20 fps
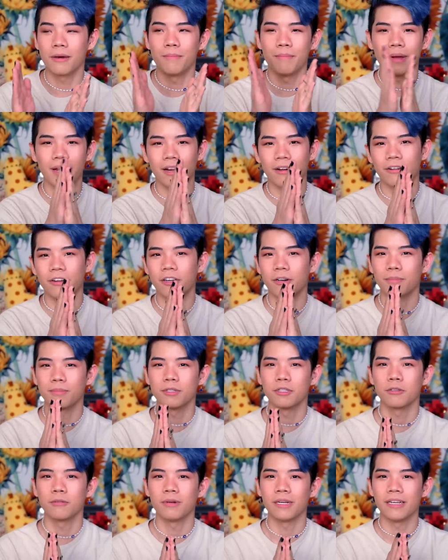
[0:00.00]
barrier
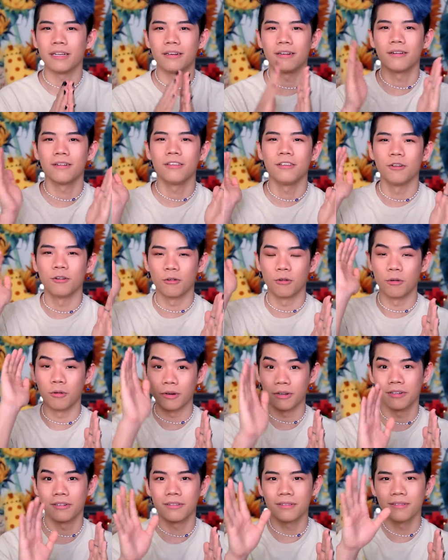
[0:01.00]
between your
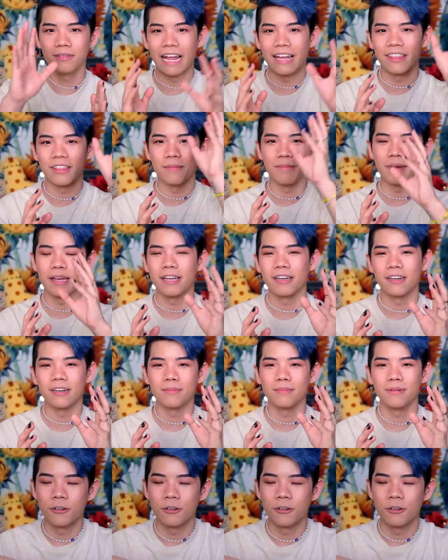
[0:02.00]
oil and the makeup.